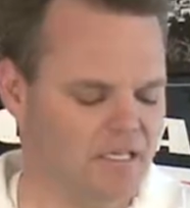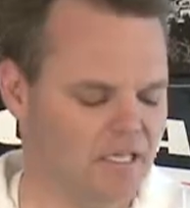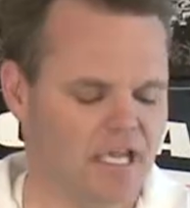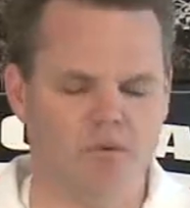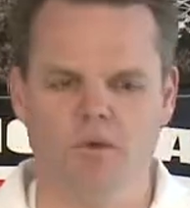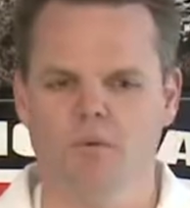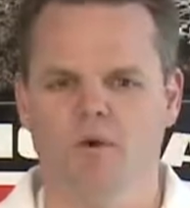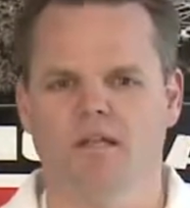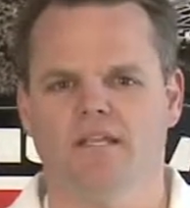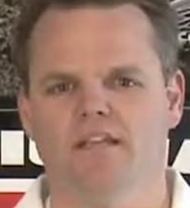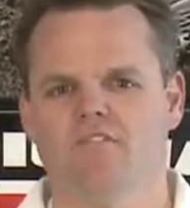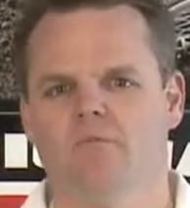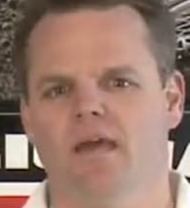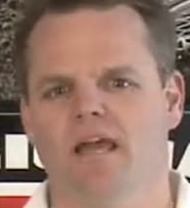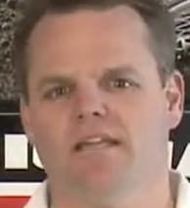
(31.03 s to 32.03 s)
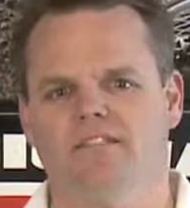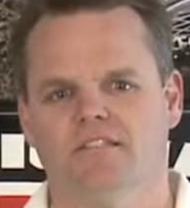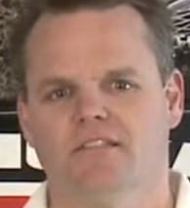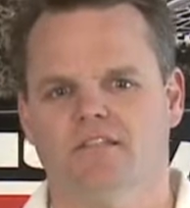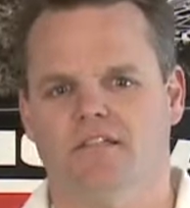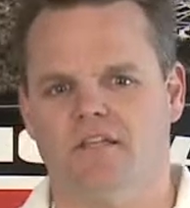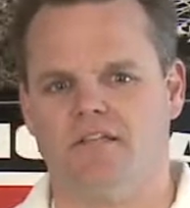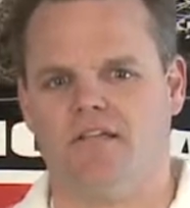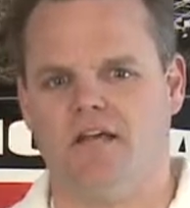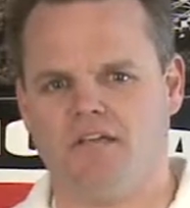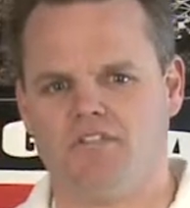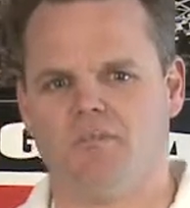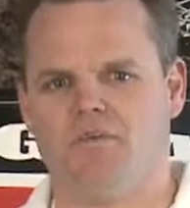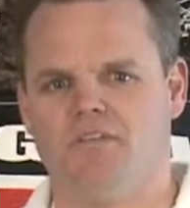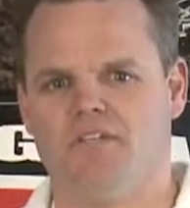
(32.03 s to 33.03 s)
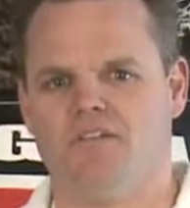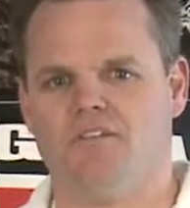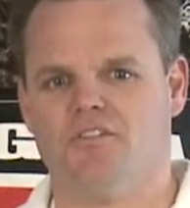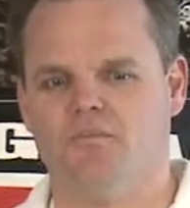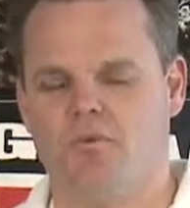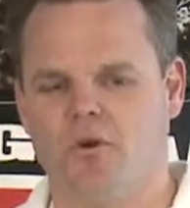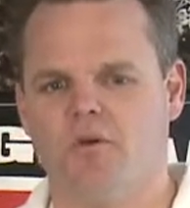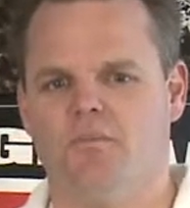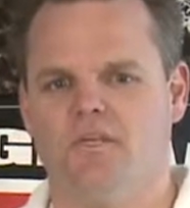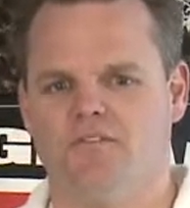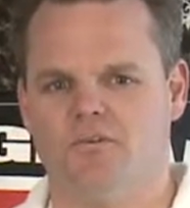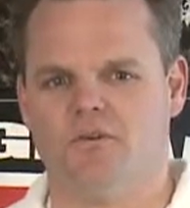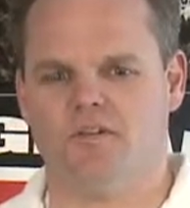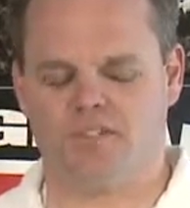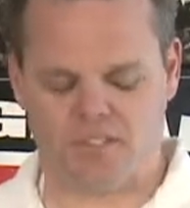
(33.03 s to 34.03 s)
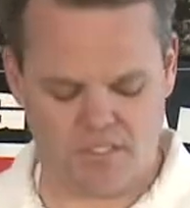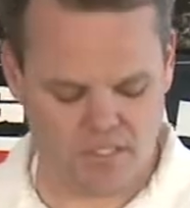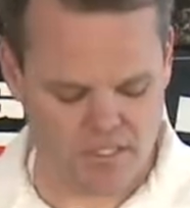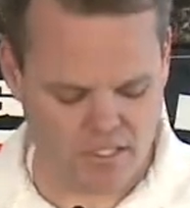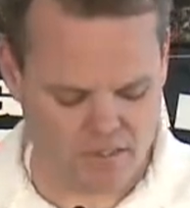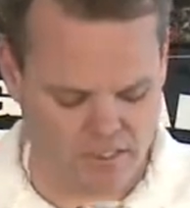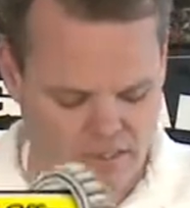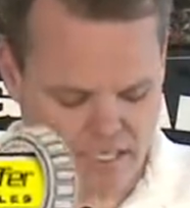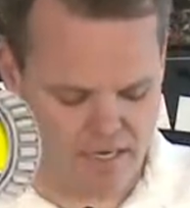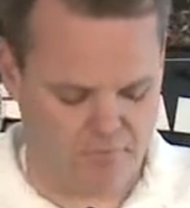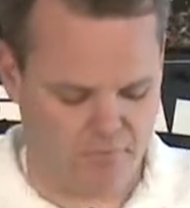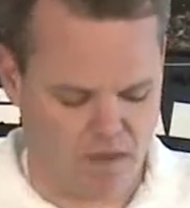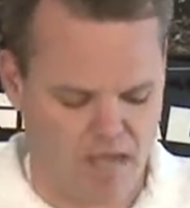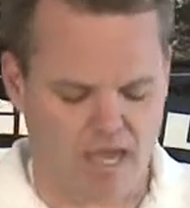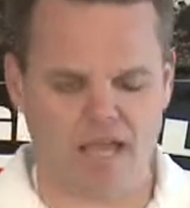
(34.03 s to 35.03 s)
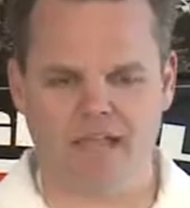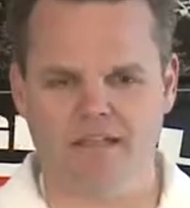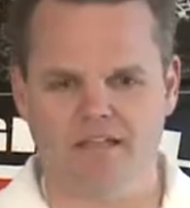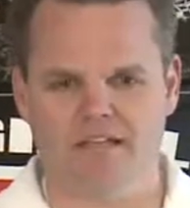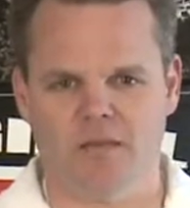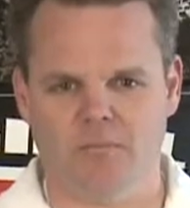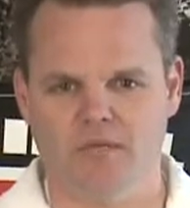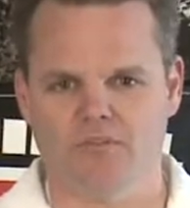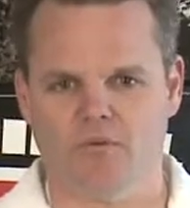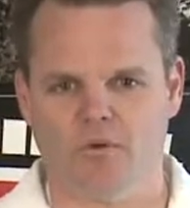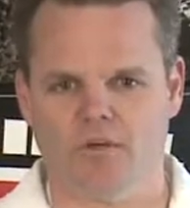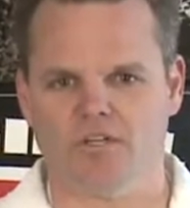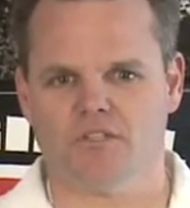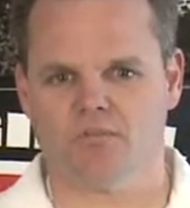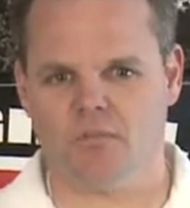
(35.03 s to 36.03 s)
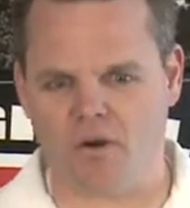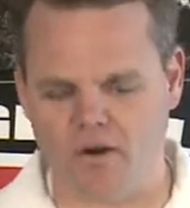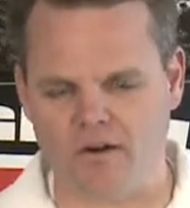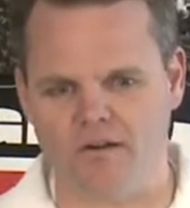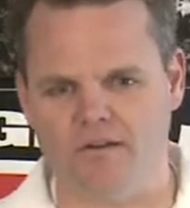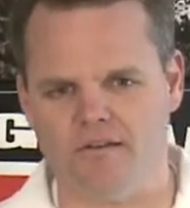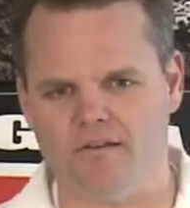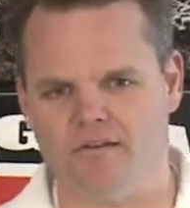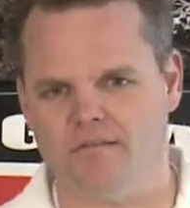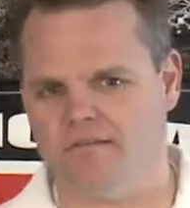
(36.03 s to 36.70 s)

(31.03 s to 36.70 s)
And we want to give back to the customers that support PivotWorks that they buy a PivotWorks part.